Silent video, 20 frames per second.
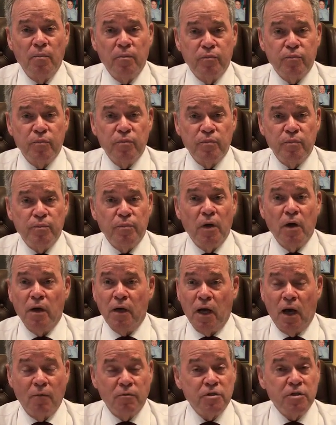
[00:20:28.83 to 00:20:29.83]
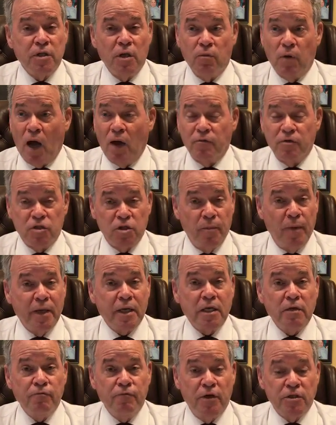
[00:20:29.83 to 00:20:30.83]
They're
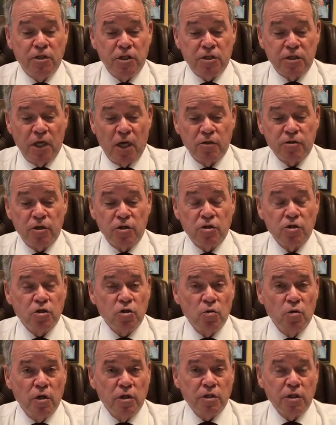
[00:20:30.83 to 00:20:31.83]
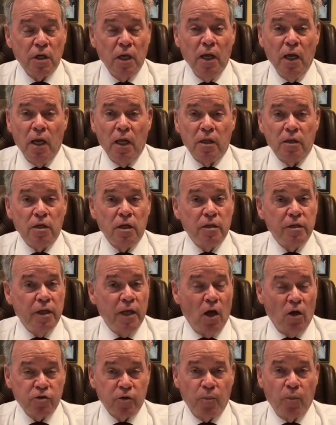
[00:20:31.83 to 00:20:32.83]
obviously making visits now to the stores.
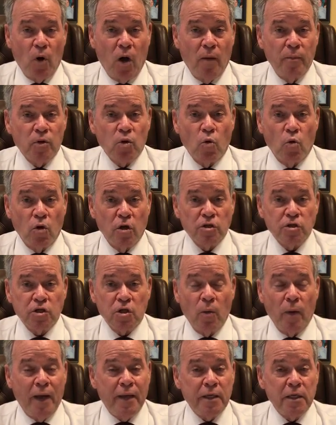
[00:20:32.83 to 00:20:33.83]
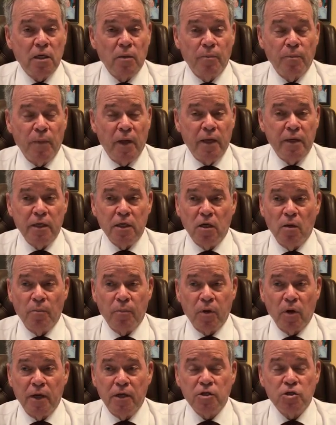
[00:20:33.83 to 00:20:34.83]
The health department also,
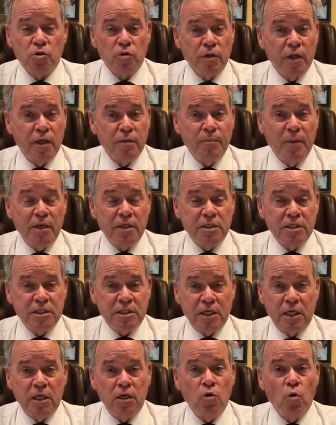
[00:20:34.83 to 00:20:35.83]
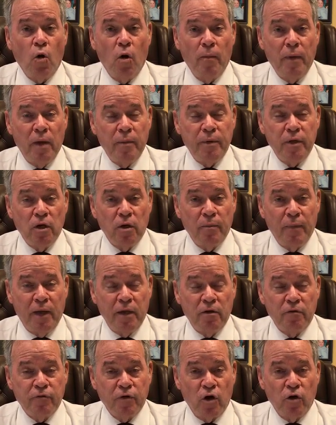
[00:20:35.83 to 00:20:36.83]
any complaints that they may see or
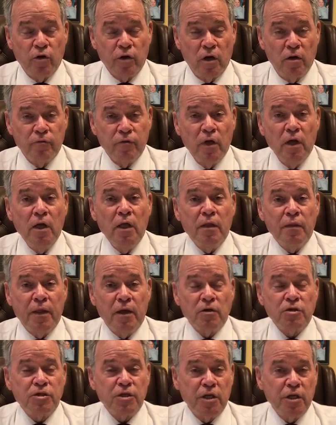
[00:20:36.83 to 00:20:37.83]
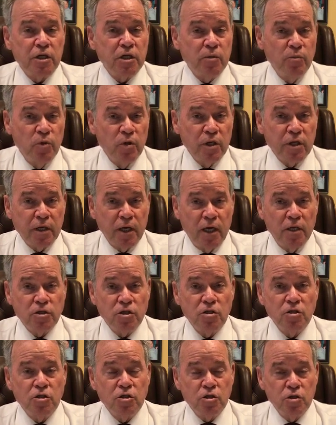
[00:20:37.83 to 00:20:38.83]
may have heard of, they're sending
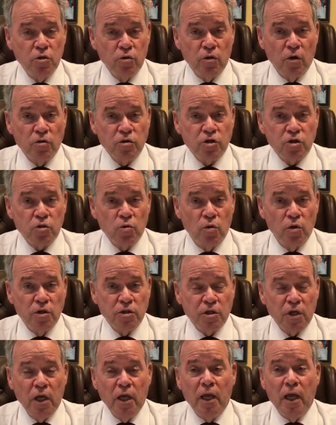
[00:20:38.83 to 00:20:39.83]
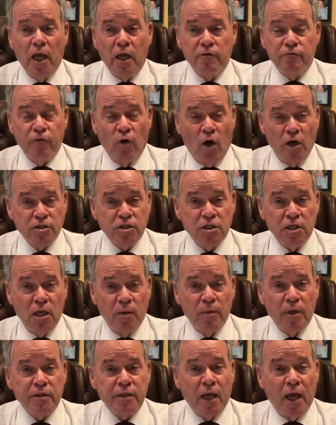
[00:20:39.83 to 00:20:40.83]
communications to those stores,
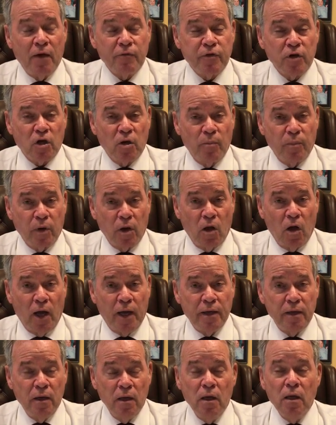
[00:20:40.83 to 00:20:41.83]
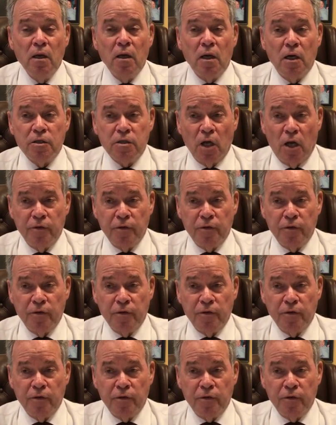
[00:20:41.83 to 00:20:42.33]
advising them that they have to comply.